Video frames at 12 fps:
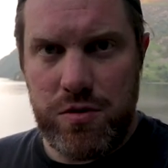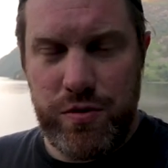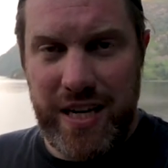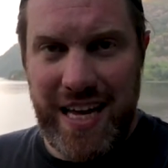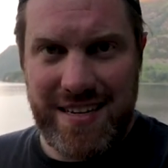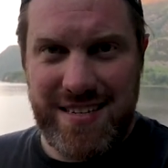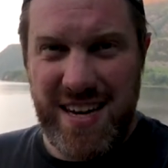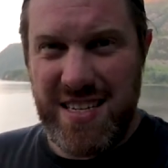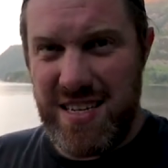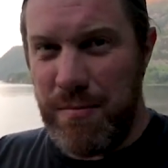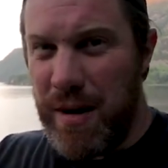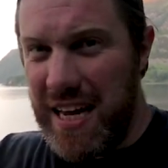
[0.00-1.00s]
that's really
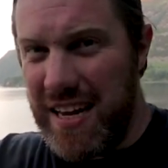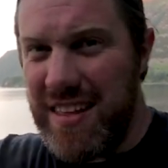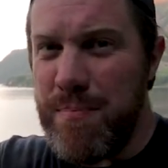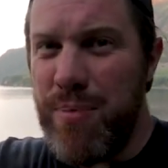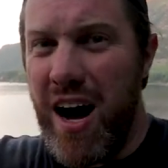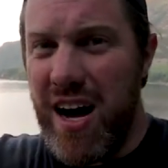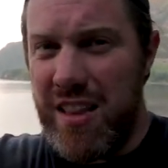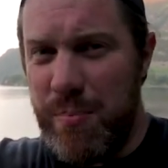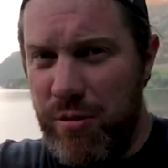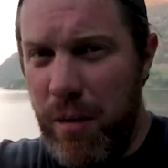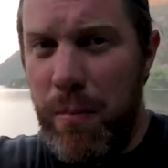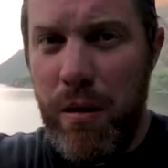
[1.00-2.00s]
exciting me. And I think part of
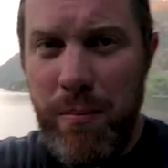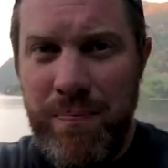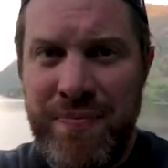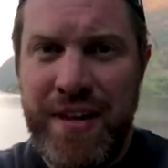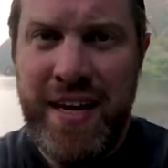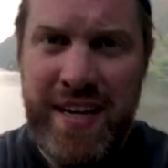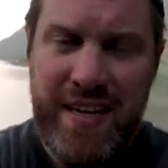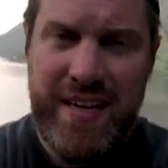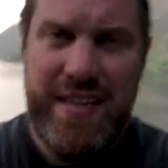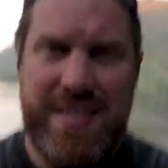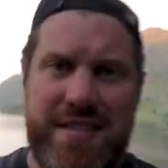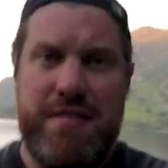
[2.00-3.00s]
the problem
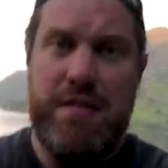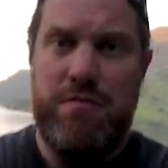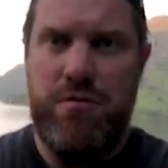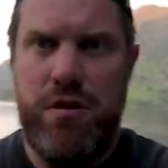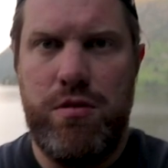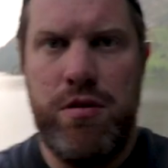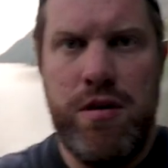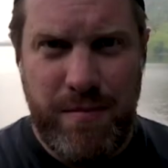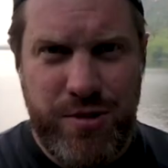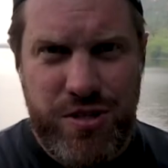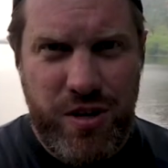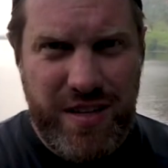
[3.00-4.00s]
is that, whoa,
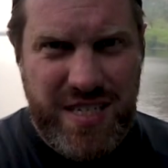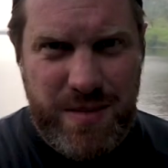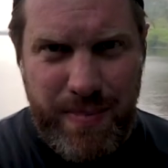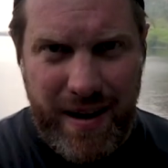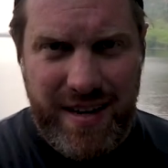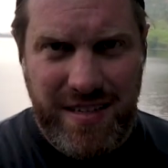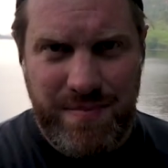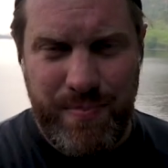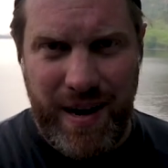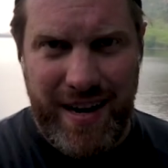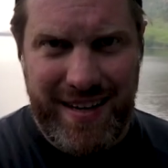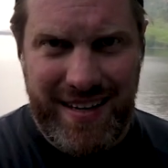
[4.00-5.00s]
I'm just not inspired
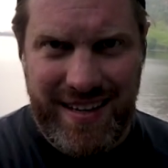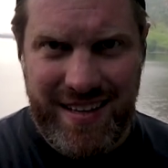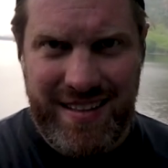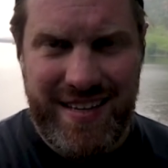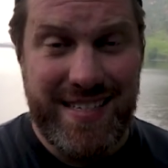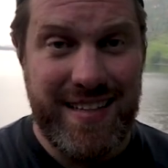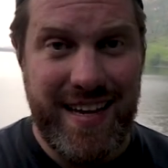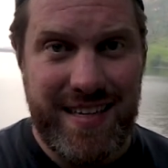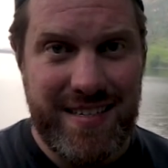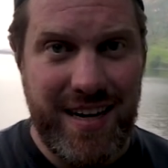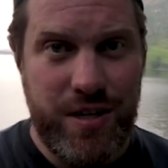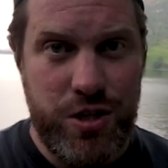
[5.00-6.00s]
by these
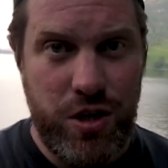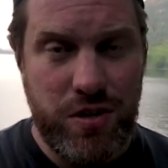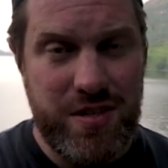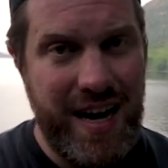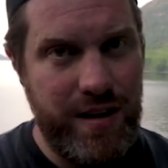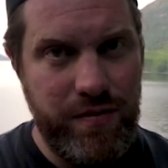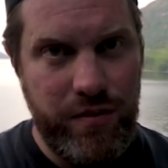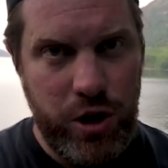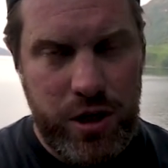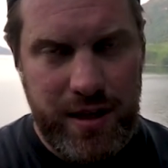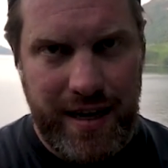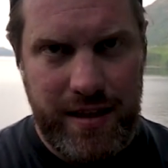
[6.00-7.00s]
lakeside shots. I love
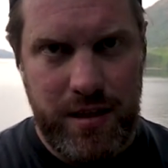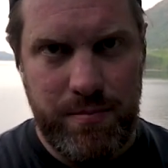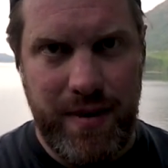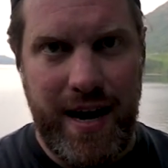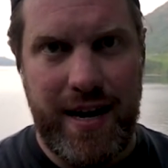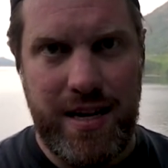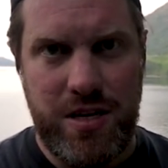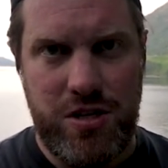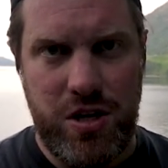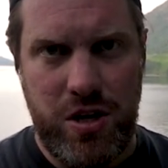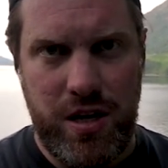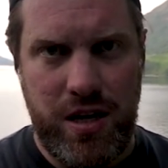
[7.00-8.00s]
looking at them, I
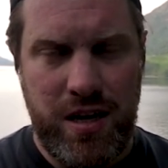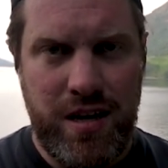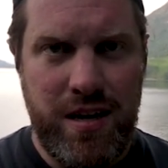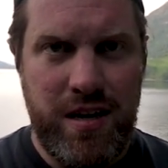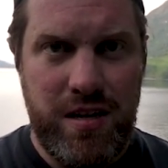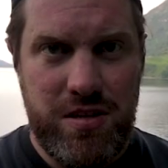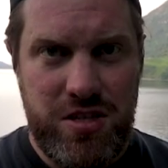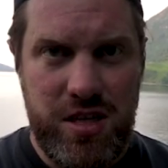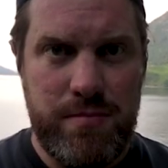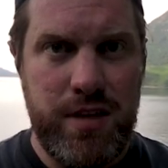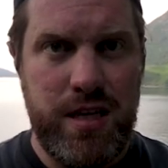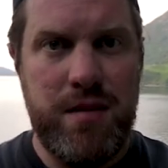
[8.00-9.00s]
enjoy
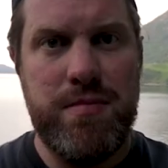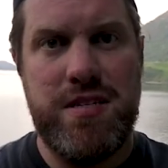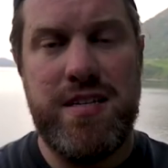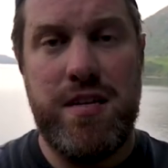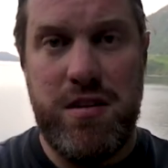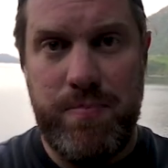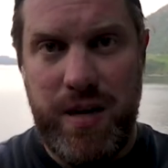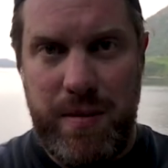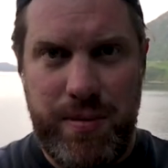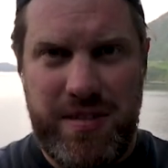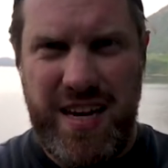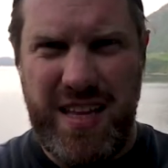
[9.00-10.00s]
consuming them and seeing other
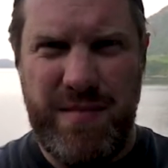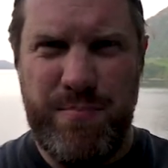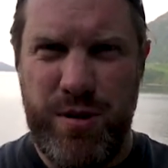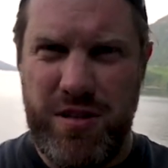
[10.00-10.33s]
people take them,